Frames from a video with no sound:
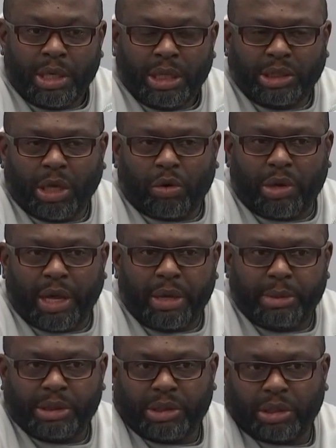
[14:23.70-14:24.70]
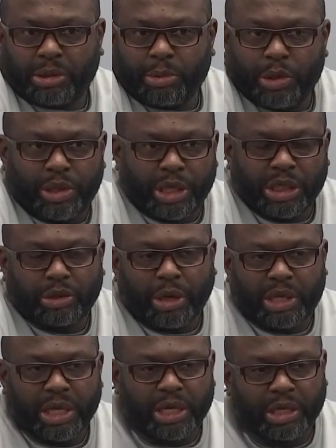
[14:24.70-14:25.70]
He's done okay. He's done some good things. So
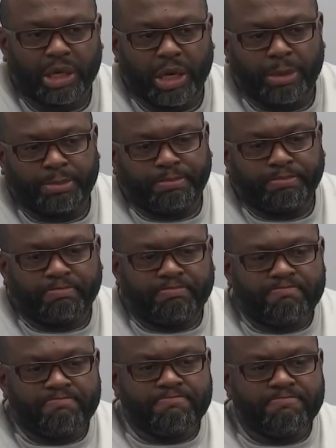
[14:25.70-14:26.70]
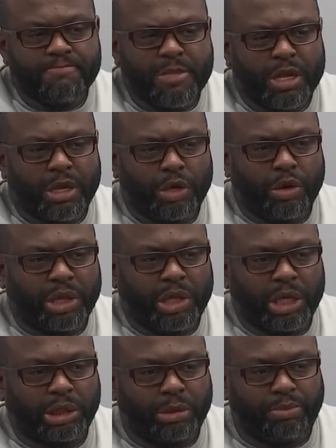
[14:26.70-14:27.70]
I think, I
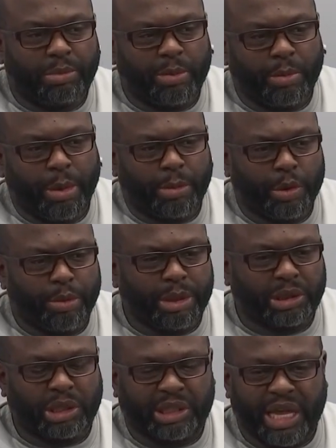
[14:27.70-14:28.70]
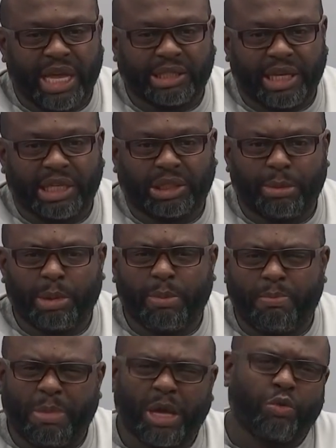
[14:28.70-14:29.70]
think some people might be remiss because he hasn't had some of
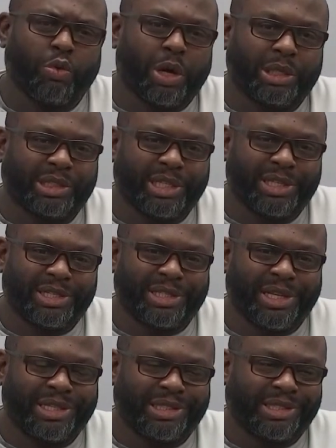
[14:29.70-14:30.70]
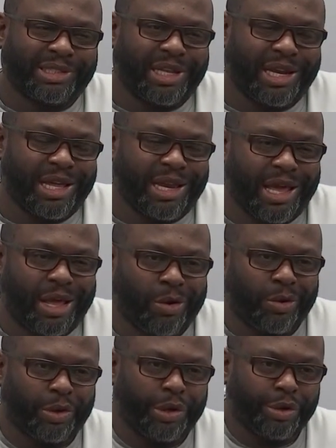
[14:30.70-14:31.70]
the big runs that he had
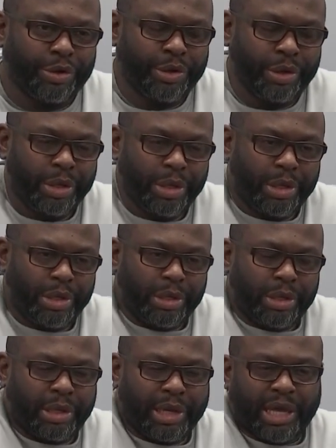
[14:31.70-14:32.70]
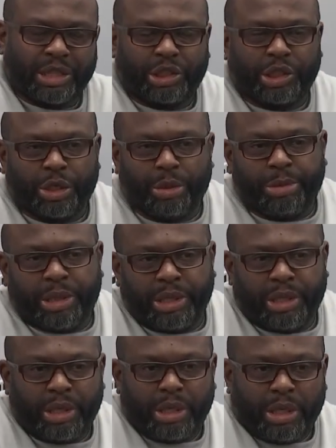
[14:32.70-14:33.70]
earlier last year.
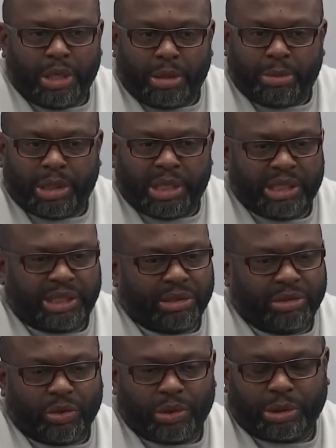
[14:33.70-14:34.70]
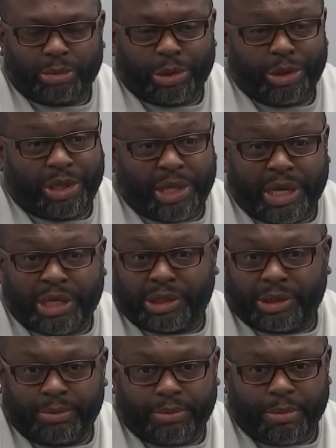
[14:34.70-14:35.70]
But he's still doing some good
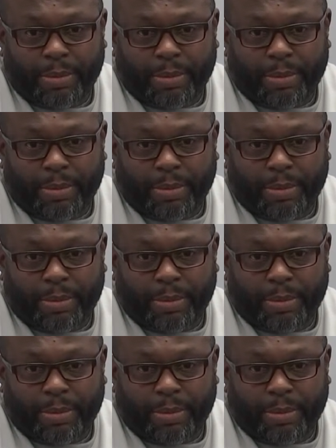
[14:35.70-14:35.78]
things.